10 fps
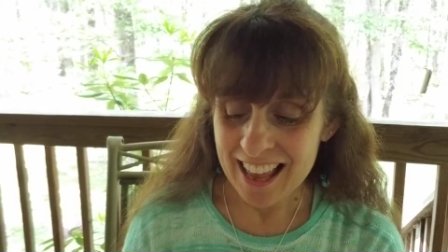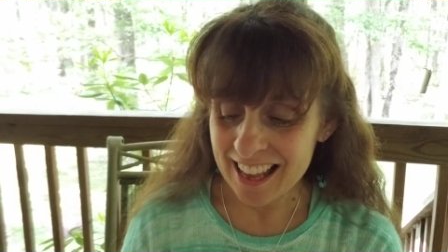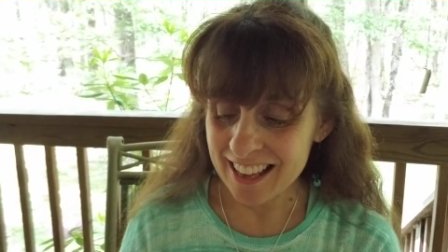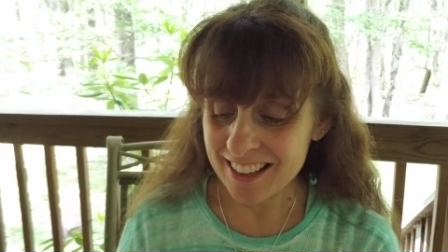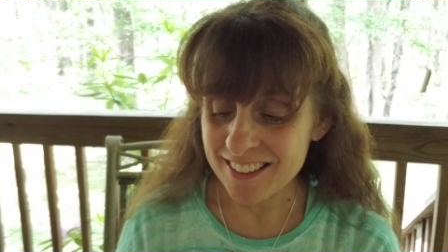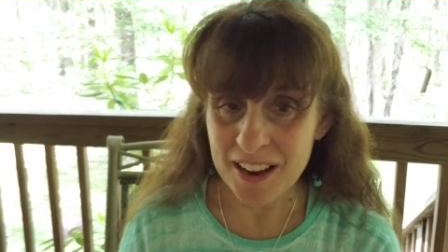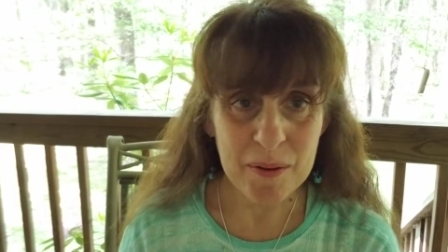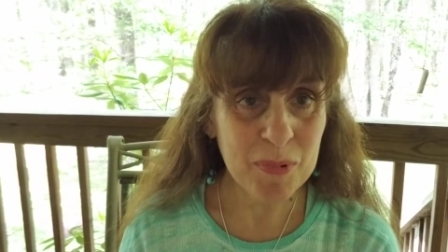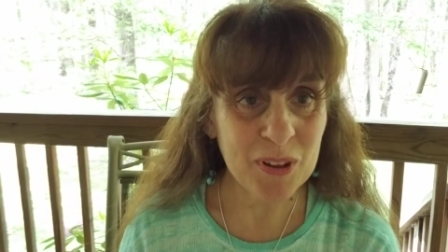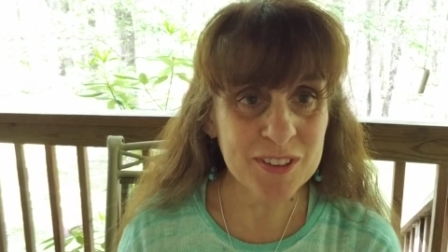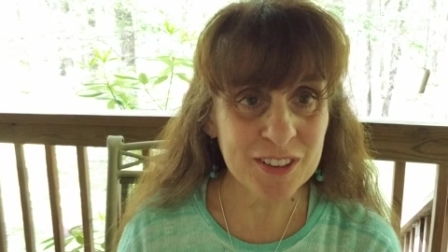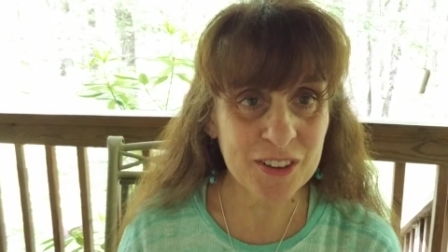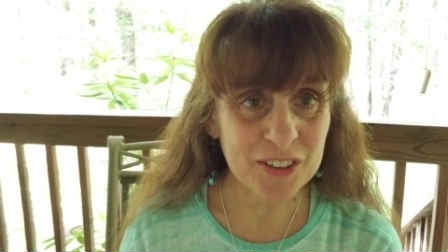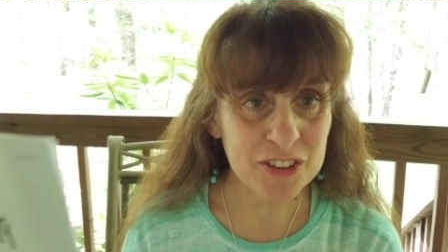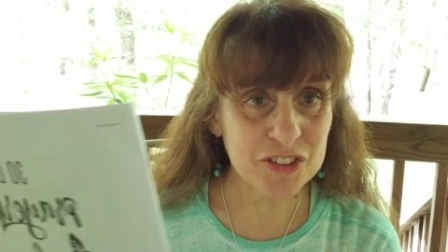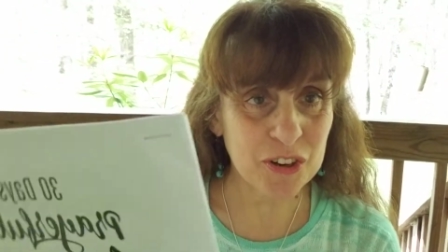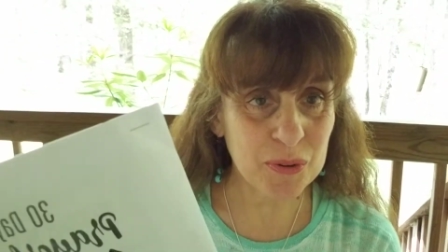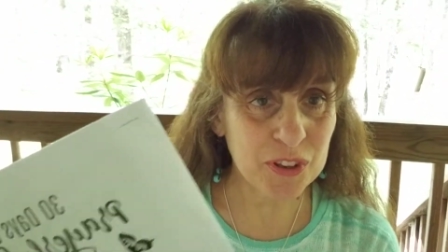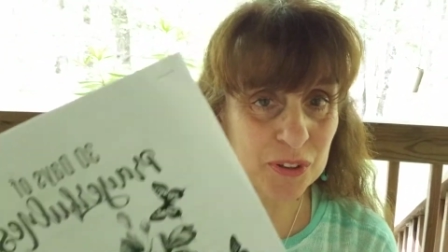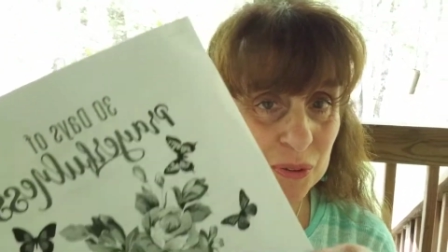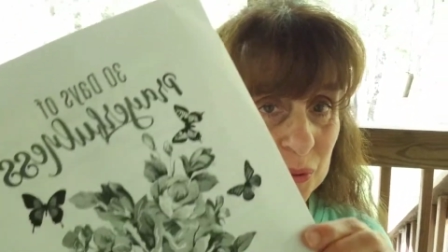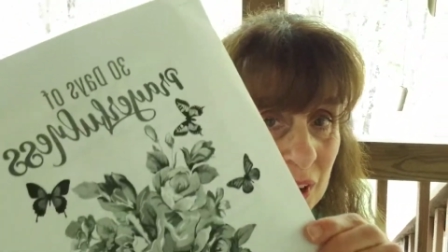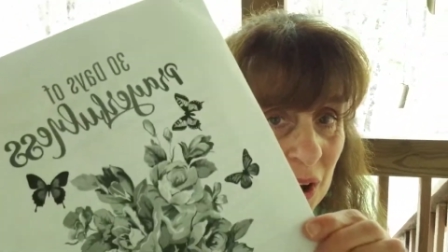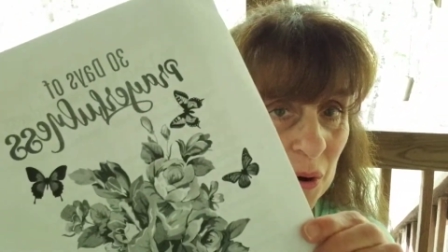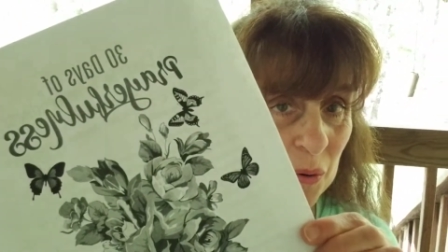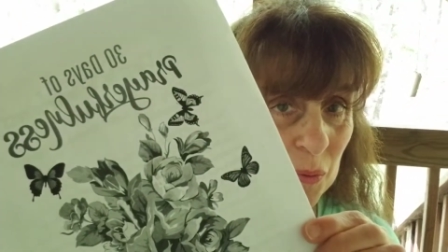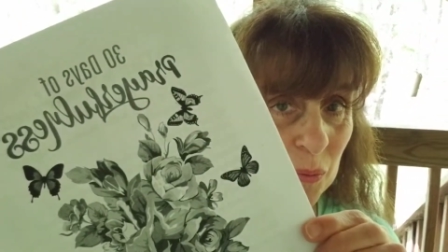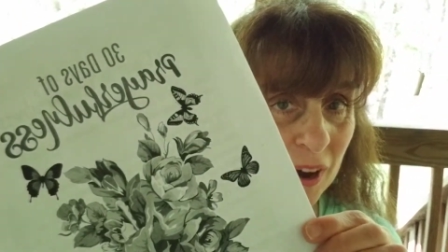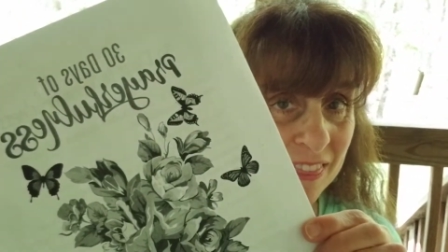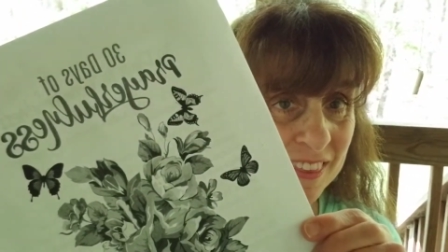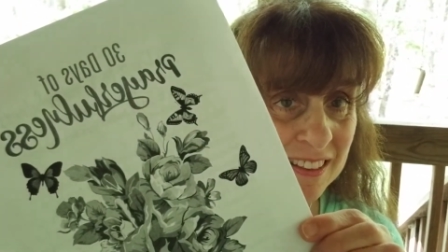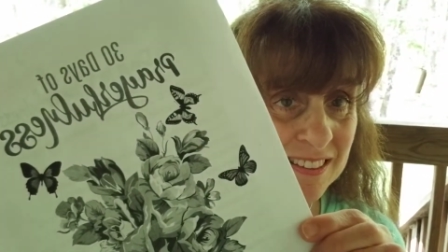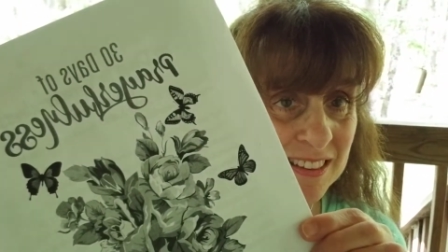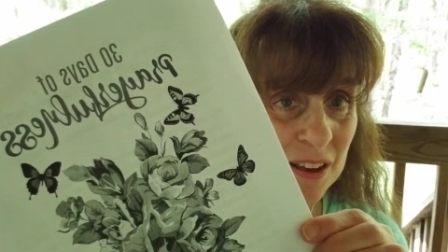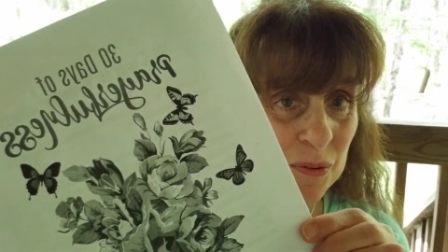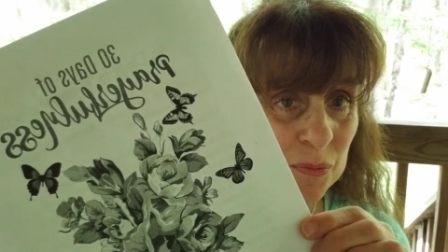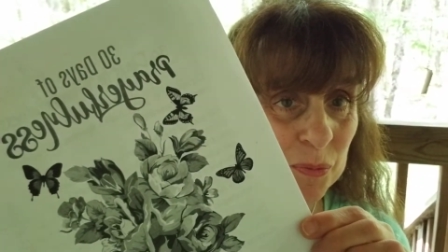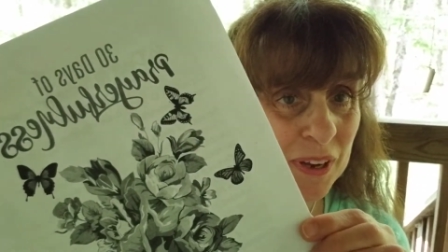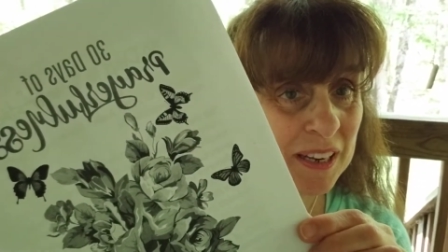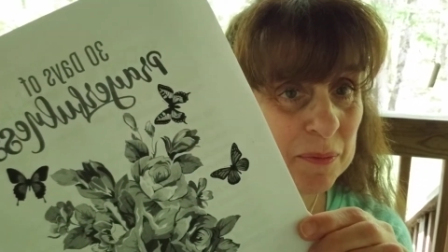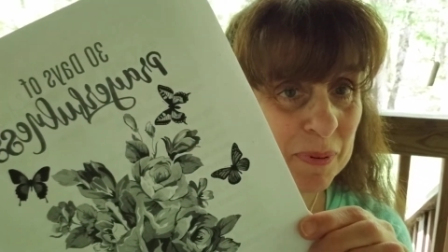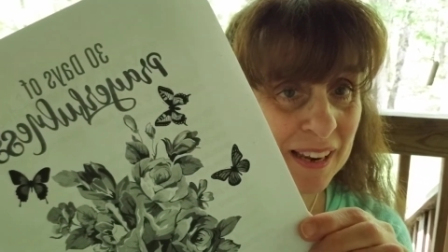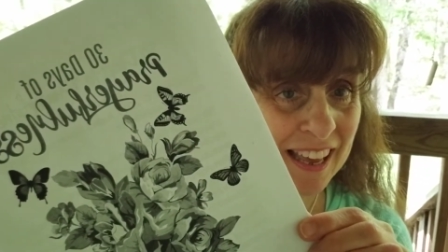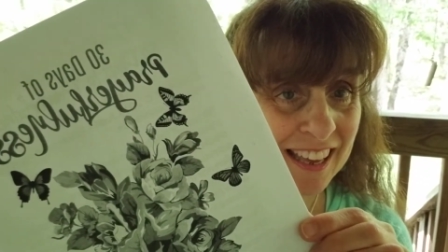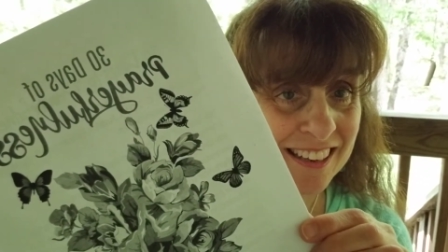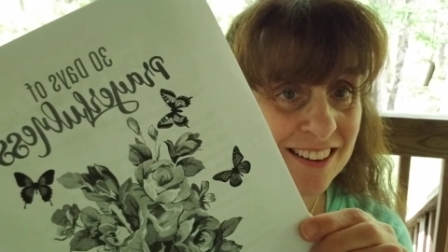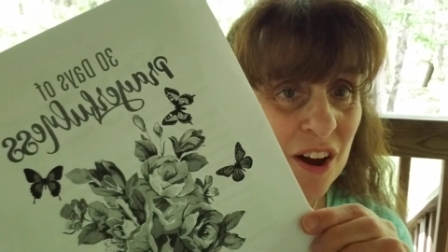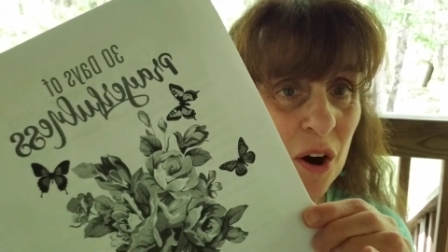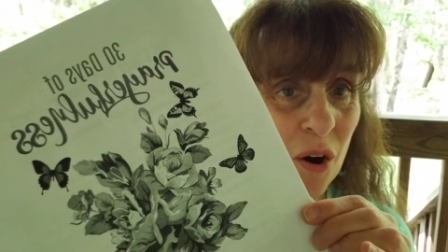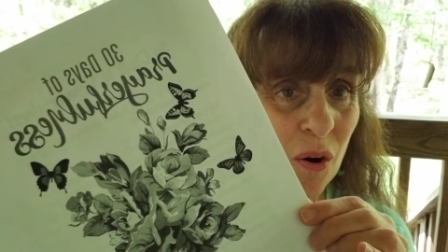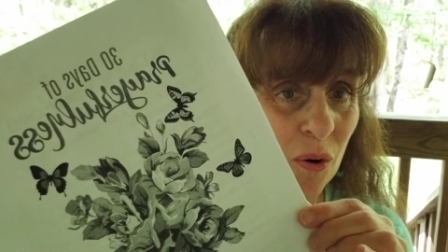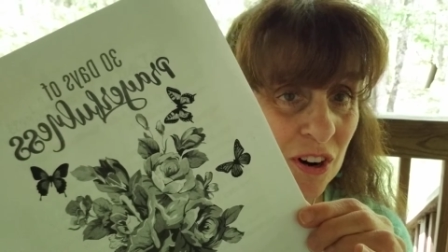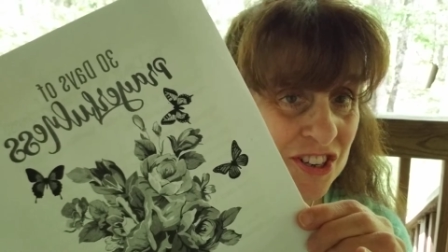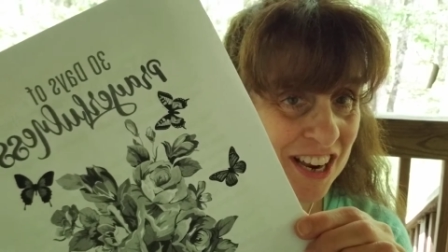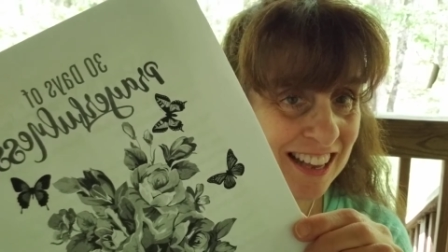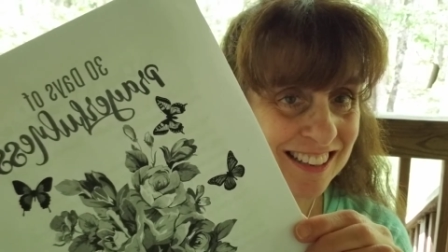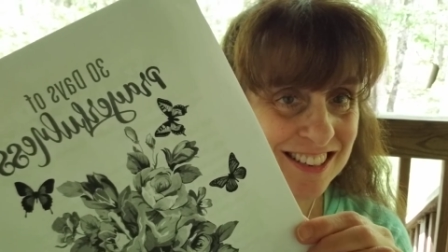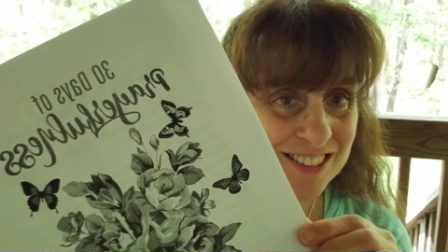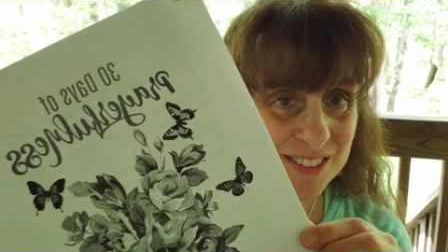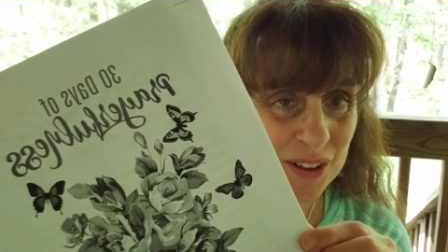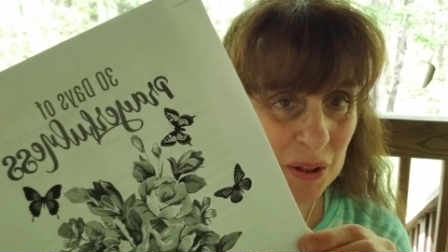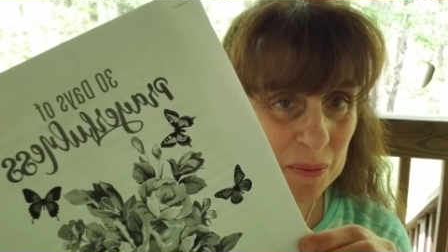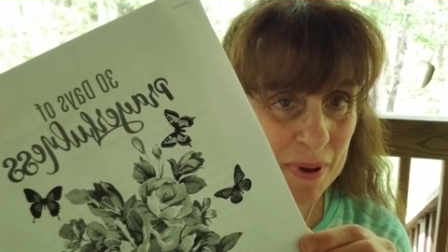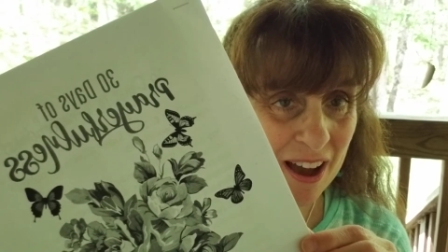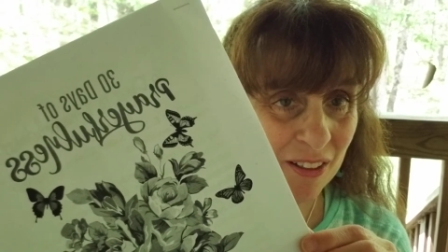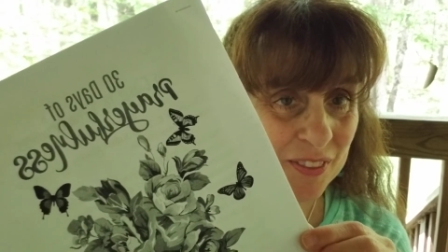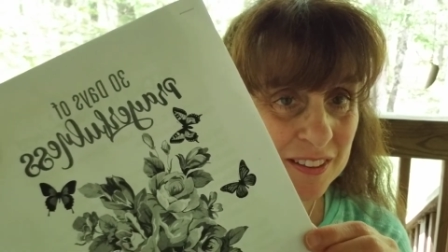and I'm also going to show you what this reading plan or challenge is all about.